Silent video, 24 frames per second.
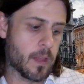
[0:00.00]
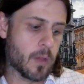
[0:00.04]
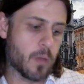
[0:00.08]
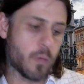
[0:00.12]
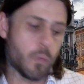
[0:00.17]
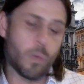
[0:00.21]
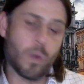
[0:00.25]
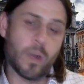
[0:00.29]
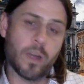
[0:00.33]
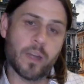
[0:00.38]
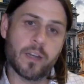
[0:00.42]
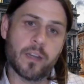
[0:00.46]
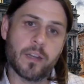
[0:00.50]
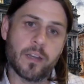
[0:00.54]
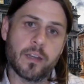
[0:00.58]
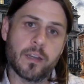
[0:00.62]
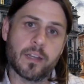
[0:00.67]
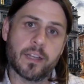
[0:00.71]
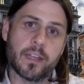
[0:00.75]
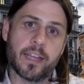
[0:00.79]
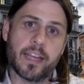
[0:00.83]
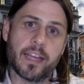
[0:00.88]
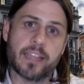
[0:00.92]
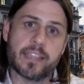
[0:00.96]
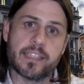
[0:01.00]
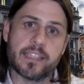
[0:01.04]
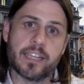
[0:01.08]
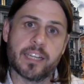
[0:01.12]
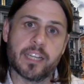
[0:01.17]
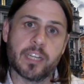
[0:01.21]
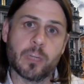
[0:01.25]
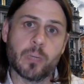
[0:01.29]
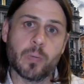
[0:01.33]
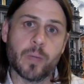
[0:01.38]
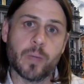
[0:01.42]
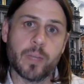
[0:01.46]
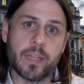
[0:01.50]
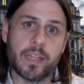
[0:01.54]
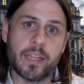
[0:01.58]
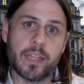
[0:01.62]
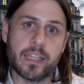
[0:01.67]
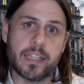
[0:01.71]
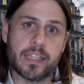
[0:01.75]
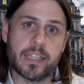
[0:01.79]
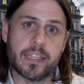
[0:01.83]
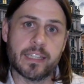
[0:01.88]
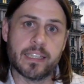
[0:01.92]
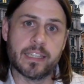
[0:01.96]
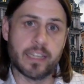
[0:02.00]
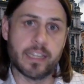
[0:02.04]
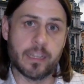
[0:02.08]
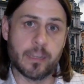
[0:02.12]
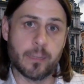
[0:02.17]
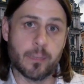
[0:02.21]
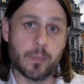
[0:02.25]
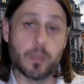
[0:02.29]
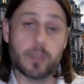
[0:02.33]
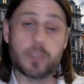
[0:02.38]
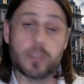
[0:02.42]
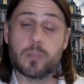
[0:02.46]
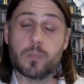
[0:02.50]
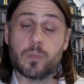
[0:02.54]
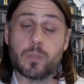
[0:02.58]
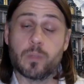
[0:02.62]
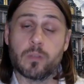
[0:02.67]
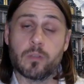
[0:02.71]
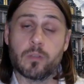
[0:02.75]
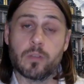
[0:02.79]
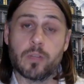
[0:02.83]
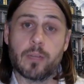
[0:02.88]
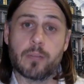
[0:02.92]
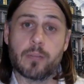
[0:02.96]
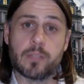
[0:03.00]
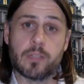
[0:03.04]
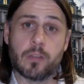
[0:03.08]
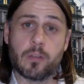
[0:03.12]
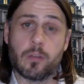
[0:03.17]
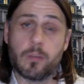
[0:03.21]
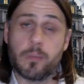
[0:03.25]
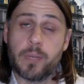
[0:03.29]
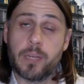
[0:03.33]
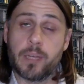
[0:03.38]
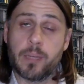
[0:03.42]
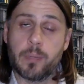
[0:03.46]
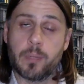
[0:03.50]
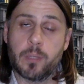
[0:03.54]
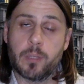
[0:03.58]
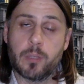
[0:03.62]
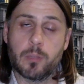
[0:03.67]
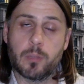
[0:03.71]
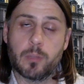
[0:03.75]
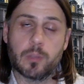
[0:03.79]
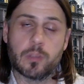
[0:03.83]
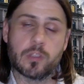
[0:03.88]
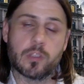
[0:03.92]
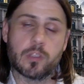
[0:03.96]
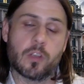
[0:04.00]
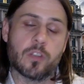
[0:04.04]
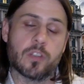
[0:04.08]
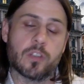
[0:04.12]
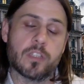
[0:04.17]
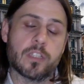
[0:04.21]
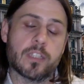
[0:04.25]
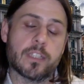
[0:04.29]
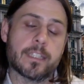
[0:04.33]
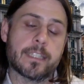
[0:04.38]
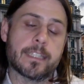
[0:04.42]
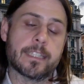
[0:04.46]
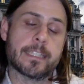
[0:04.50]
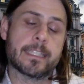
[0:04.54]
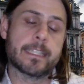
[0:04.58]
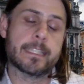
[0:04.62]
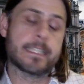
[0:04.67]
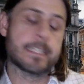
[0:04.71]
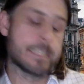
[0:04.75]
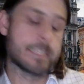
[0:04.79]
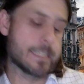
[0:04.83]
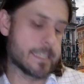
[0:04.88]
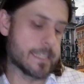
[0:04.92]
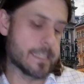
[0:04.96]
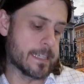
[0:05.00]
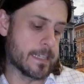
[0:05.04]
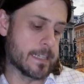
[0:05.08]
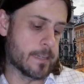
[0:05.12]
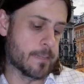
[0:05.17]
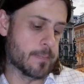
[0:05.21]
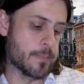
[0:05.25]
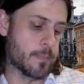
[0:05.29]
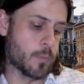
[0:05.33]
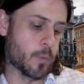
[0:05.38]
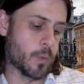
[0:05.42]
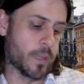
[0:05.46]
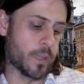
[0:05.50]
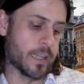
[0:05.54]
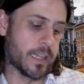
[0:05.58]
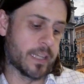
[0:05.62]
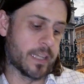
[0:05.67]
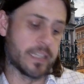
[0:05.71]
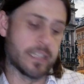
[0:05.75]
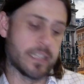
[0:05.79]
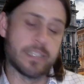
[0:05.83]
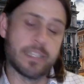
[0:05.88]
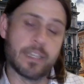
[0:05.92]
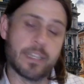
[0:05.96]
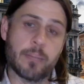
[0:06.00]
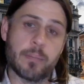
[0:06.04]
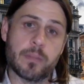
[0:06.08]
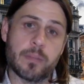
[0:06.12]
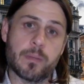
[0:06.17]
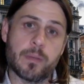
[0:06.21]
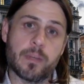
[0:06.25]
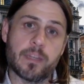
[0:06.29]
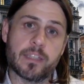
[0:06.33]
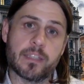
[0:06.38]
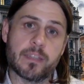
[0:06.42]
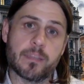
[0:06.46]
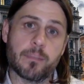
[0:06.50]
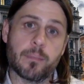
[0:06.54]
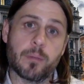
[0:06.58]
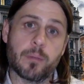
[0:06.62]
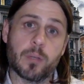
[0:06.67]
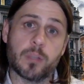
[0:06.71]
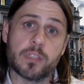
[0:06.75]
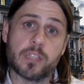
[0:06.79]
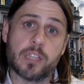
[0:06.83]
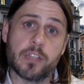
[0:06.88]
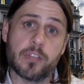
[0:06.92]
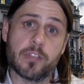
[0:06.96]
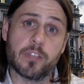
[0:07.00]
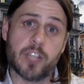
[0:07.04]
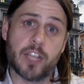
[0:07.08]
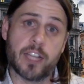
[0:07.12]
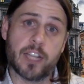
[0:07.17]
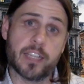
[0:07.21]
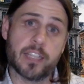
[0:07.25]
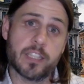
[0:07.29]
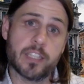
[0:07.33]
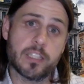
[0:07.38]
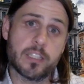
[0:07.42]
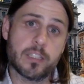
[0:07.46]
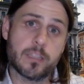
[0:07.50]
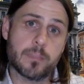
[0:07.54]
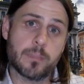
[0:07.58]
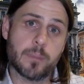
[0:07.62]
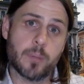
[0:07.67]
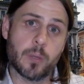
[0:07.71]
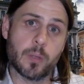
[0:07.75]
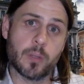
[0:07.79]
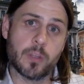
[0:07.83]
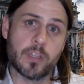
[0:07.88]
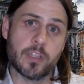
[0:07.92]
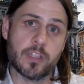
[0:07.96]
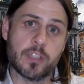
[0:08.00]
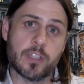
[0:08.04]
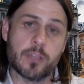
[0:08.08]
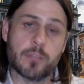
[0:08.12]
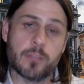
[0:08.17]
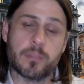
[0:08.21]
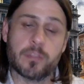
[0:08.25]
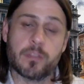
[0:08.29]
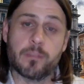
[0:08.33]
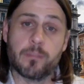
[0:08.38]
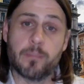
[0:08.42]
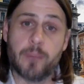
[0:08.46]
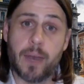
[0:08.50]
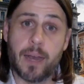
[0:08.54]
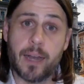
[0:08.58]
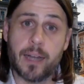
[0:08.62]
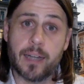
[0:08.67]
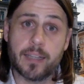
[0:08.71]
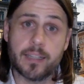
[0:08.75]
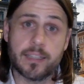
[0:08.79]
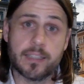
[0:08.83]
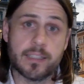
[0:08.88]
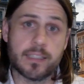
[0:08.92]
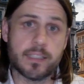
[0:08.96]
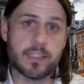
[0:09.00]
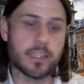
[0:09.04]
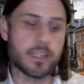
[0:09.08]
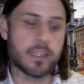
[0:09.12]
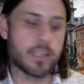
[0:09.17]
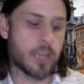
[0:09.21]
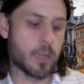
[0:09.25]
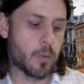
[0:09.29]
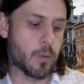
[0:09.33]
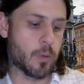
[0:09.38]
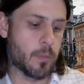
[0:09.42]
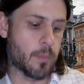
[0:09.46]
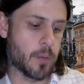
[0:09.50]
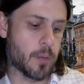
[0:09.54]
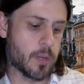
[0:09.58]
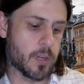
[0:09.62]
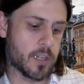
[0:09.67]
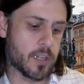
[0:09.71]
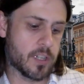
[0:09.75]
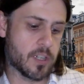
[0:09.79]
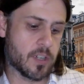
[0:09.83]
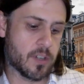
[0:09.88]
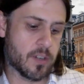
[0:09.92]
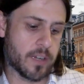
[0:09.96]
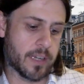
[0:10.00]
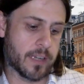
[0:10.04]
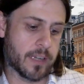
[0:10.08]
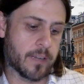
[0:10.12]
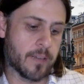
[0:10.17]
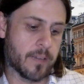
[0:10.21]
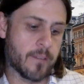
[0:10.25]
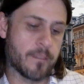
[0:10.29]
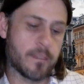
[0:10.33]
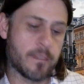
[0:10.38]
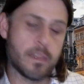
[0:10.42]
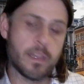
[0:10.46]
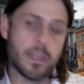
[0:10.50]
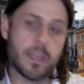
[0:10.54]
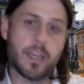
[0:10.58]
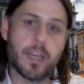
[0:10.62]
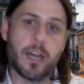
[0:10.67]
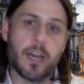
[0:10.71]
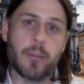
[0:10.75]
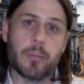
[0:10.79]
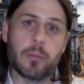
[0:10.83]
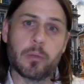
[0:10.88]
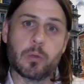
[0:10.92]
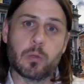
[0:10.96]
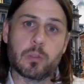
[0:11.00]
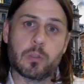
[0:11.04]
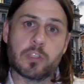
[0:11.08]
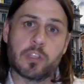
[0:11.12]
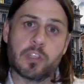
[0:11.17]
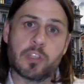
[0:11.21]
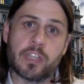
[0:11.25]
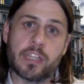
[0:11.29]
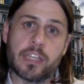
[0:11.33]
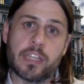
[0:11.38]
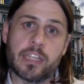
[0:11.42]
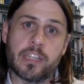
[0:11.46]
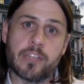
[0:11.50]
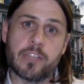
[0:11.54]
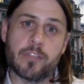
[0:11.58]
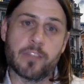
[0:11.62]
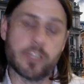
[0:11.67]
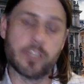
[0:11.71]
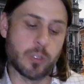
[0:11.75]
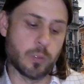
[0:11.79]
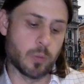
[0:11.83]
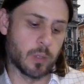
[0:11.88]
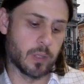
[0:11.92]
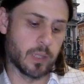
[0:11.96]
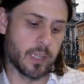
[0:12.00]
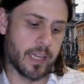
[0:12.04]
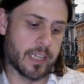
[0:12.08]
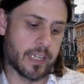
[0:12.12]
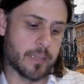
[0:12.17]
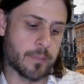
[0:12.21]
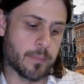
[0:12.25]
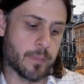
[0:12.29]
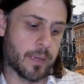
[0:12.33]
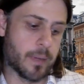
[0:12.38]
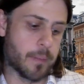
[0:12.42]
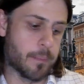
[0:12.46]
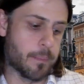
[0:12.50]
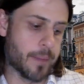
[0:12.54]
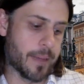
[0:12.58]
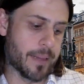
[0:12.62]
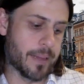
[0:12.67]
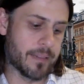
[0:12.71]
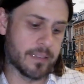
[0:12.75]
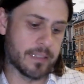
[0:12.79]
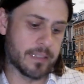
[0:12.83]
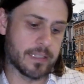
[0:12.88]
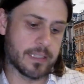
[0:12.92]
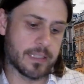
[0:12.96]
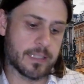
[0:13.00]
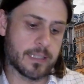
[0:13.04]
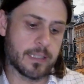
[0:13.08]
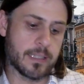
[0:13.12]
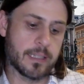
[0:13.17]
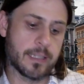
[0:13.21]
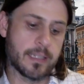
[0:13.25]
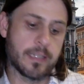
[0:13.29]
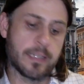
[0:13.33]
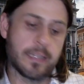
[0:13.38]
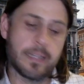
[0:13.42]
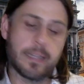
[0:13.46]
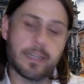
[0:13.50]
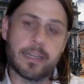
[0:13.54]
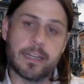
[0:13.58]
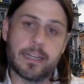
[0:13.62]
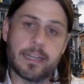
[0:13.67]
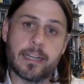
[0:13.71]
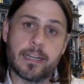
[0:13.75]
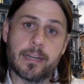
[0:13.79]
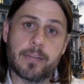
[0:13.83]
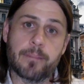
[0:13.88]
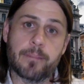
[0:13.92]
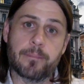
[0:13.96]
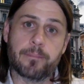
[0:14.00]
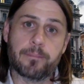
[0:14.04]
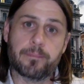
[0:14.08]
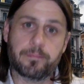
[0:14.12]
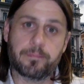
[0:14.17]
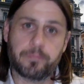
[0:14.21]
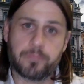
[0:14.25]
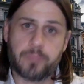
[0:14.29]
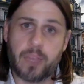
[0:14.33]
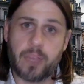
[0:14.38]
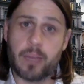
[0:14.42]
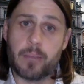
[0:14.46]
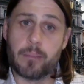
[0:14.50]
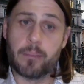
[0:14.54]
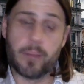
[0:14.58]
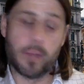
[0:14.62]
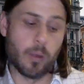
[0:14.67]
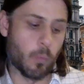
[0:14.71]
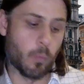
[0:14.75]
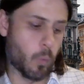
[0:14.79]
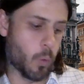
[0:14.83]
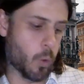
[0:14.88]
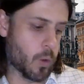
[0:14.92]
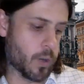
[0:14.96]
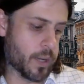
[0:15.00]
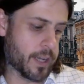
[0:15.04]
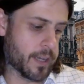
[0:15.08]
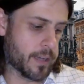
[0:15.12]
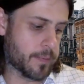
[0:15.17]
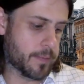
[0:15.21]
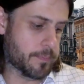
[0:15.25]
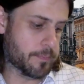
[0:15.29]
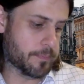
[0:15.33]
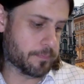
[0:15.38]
One case study where they did in a person with relapsing remitting multiple sclerosis, um, where there did seem to be some positive changes, both in terms of markers that they were monitoring, um, and also the individual had better balance um, and better walking.